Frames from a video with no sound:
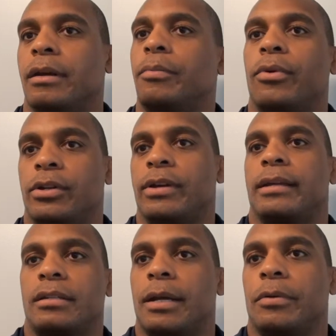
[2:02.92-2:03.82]
some point you got
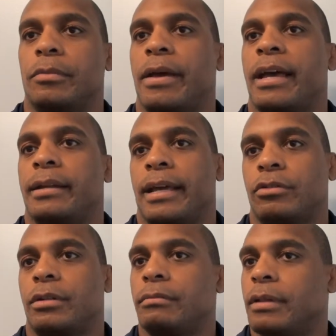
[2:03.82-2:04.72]
to step on the mat and
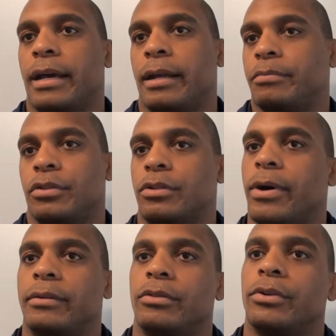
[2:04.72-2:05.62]
actually line up and just
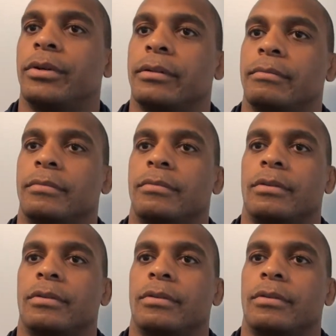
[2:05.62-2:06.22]
go out and do it.